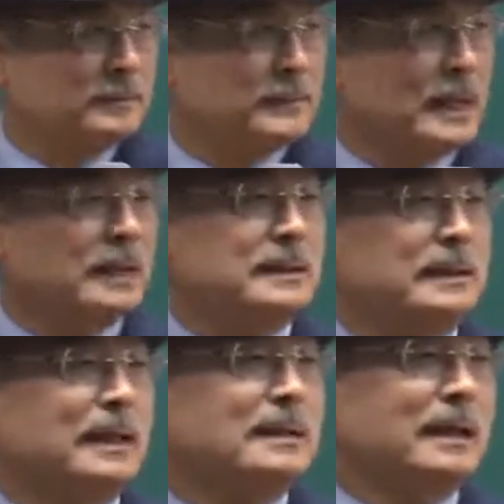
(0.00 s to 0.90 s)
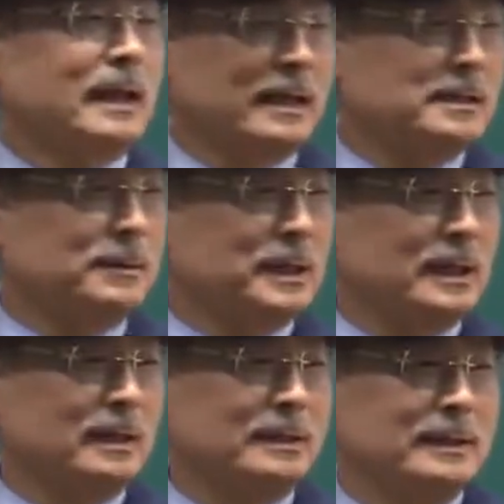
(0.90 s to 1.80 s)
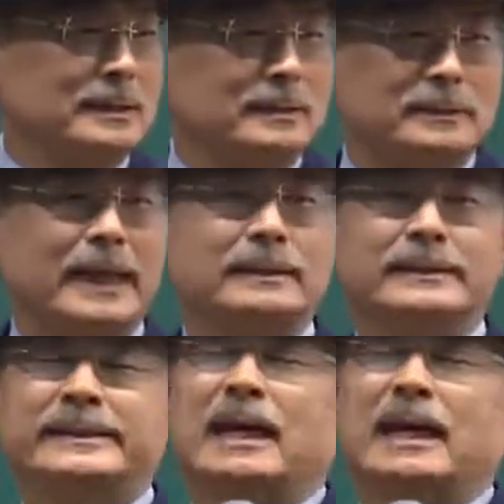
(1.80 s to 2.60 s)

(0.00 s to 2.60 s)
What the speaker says: Please repeat after me. I am a